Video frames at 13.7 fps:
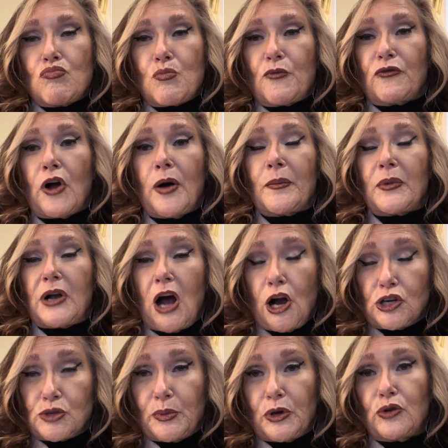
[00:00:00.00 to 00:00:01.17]
from
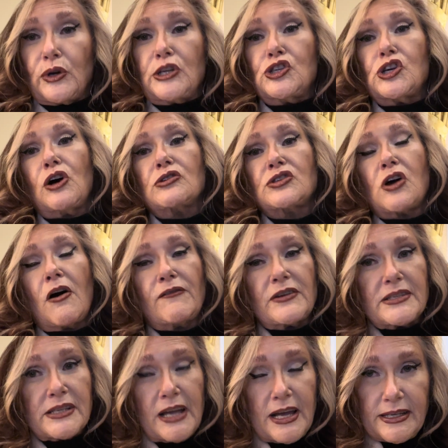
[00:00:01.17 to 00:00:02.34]
Congressman Crenshaw's
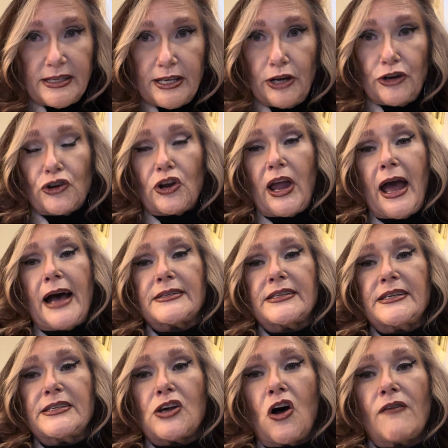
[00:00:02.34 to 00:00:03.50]
office, Senator
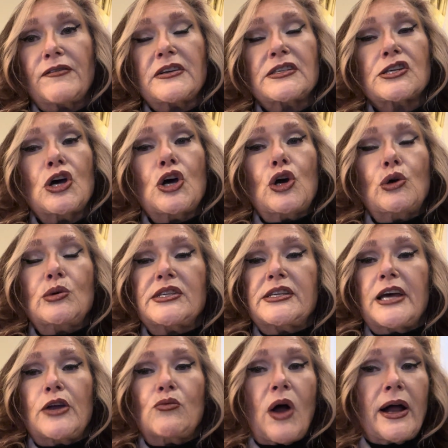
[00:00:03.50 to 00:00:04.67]
Cassidy's office, who
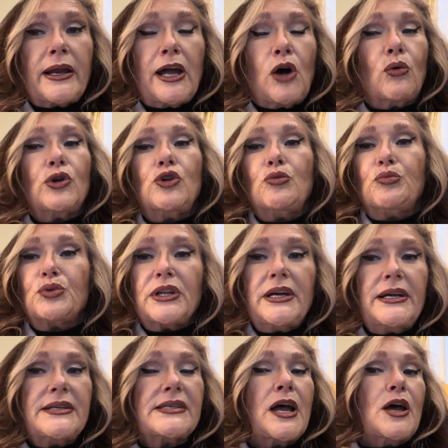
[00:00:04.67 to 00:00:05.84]
said, Ronelle, will you
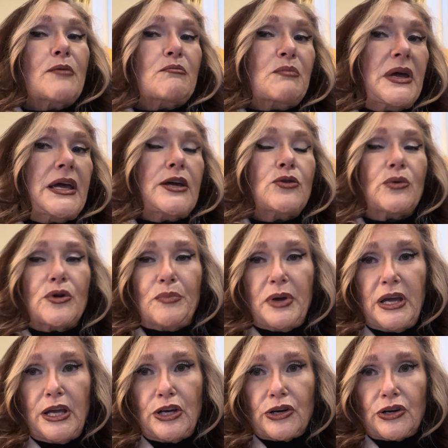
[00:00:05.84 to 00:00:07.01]
please meet with
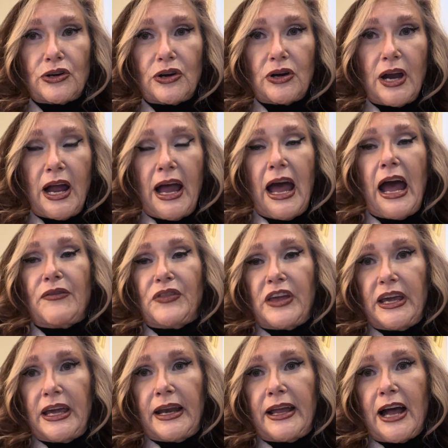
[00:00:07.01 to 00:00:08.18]
Peter at the
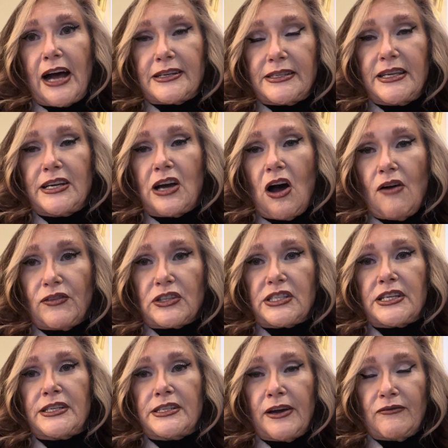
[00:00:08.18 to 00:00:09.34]
NAIC conference
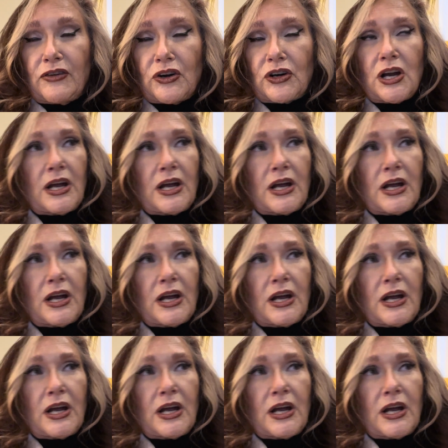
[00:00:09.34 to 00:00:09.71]
in Denver?